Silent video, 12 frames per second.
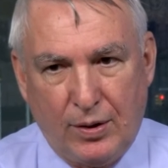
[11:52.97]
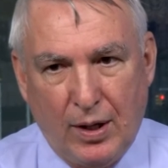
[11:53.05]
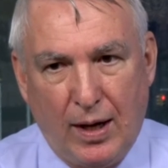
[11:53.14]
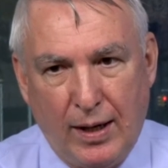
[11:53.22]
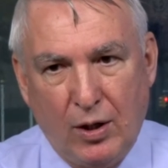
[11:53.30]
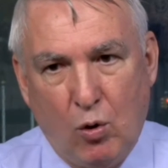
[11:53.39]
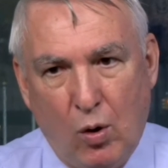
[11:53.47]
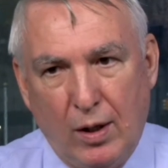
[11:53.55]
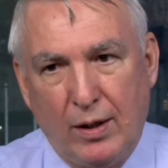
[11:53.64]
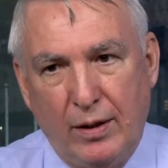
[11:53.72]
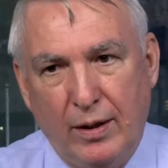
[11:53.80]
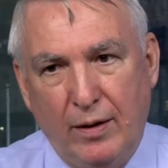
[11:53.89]
the high
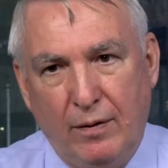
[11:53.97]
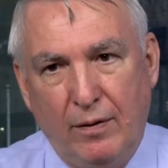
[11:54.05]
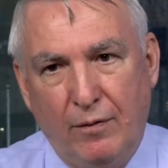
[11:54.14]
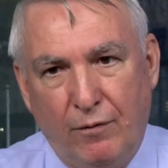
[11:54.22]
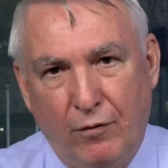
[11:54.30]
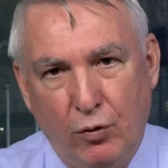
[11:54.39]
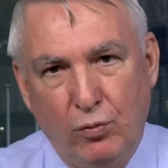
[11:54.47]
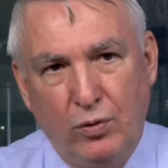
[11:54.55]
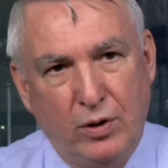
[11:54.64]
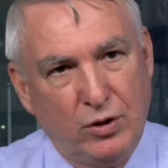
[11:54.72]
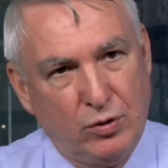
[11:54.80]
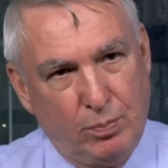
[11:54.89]
quality
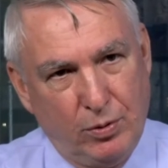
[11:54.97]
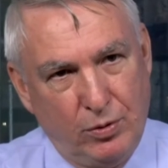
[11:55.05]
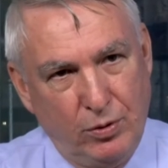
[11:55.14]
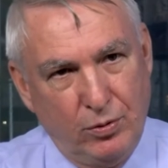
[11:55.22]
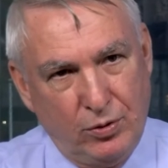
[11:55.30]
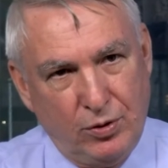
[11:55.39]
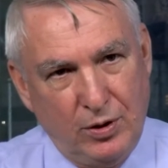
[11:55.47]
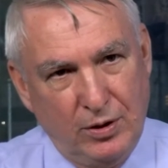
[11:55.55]
food that's produced